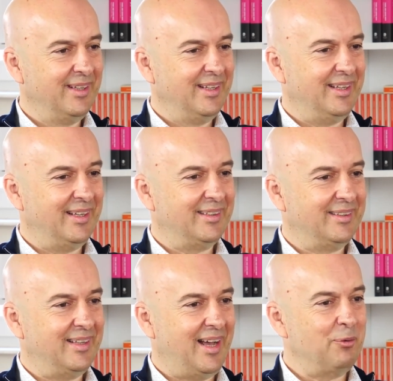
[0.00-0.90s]

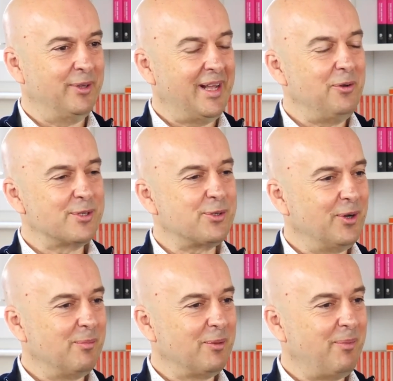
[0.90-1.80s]
Uh, I will tell you a
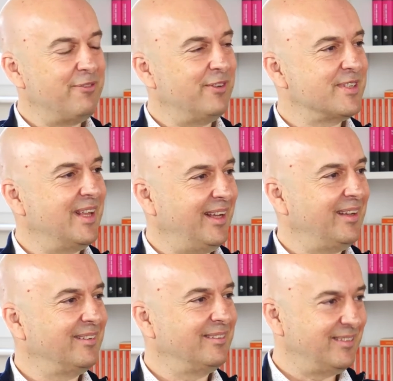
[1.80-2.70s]
story about my first
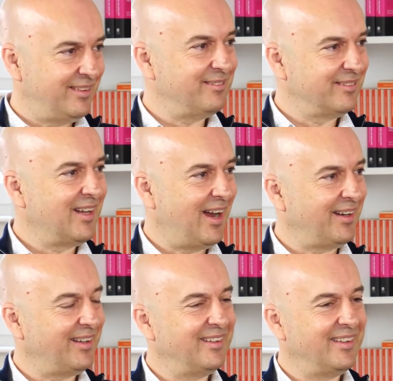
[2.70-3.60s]
day in
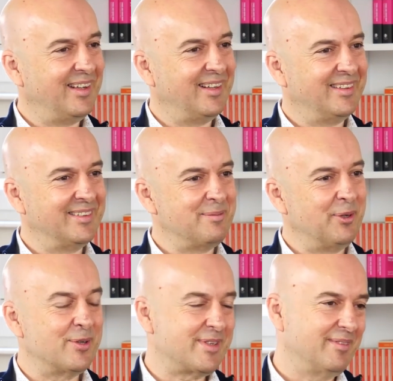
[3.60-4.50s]
Cargill. Yeah, uh,
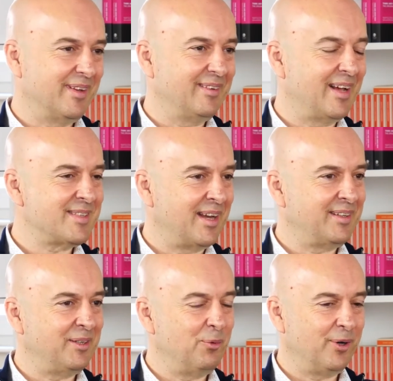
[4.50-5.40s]
because I, I,
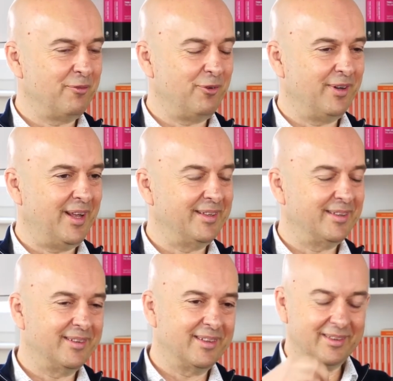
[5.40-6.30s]
started working for
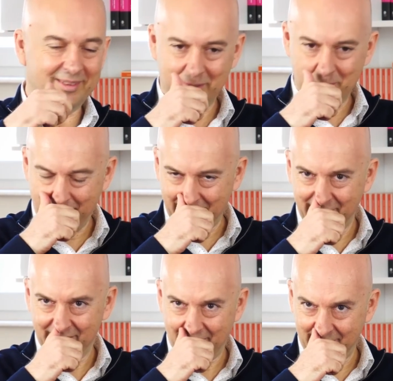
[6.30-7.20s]
another. Uh, my
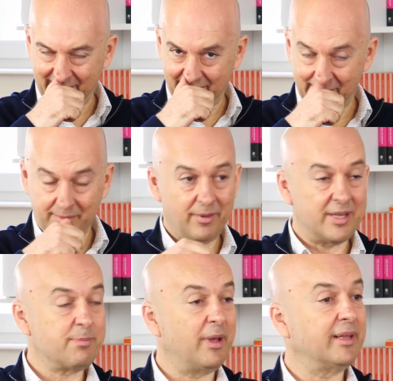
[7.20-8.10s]
I think I, I
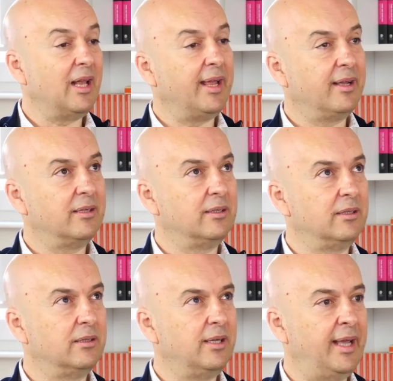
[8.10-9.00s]
spent like
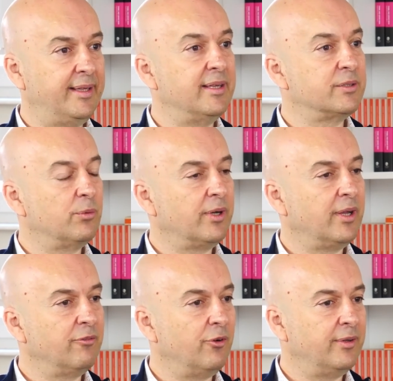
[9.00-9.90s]
uh, eight years
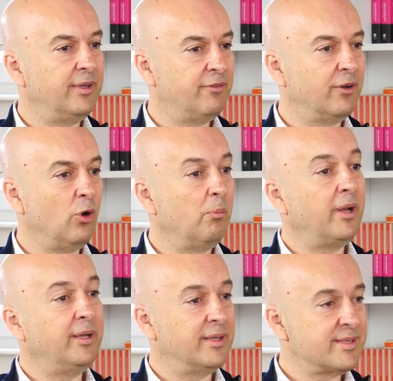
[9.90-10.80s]
working for a different
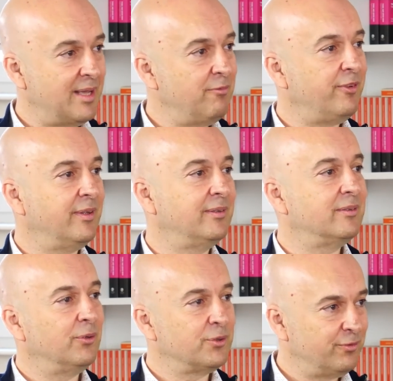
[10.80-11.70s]
company in the same field,
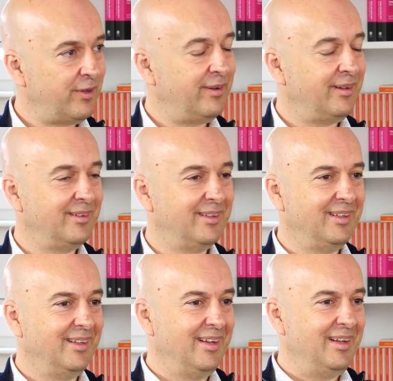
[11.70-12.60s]
also very,
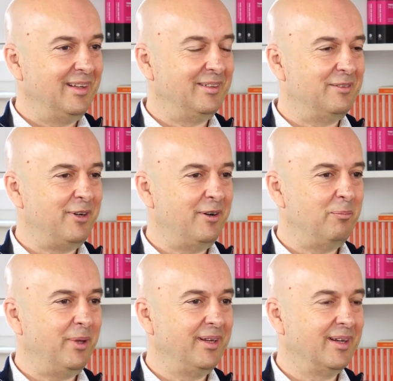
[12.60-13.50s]
uh, very
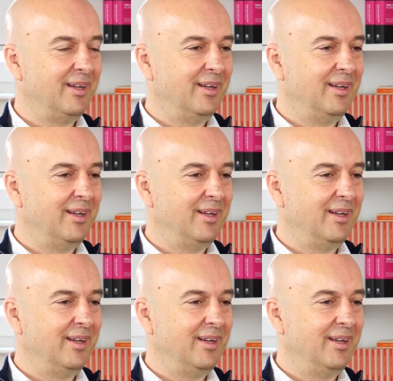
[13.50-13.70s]
big.